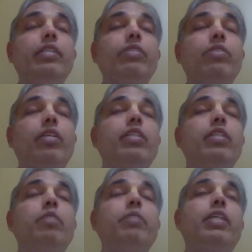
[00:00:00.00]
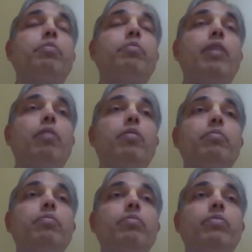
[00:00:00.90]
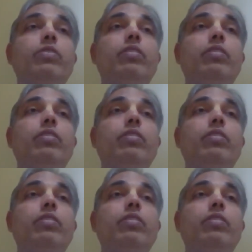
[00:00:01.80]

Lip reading: So that is the biggest problem.